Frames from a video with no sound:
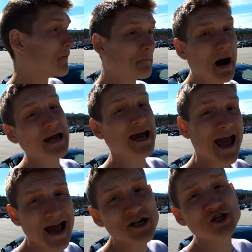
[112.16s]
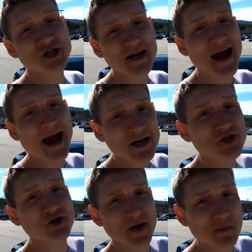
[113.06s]
my engine
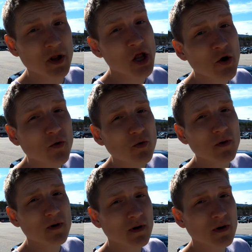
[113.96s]
actually blew.